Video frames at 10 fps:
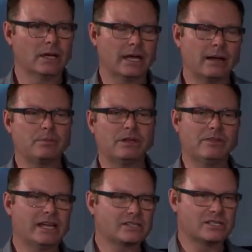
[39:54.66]
And I believe
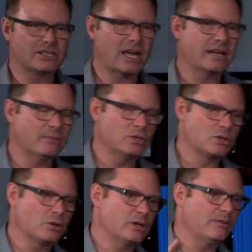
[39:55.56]
that's the sign of
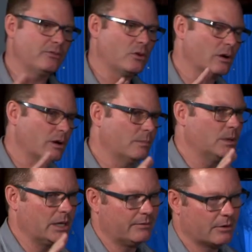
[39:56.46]
maturity for a
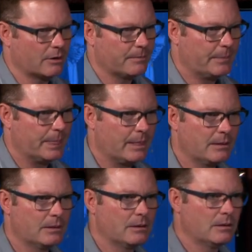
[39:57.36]
believer.
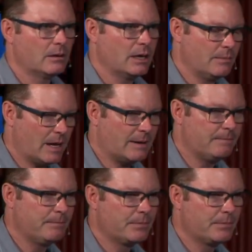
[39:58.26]
Amen?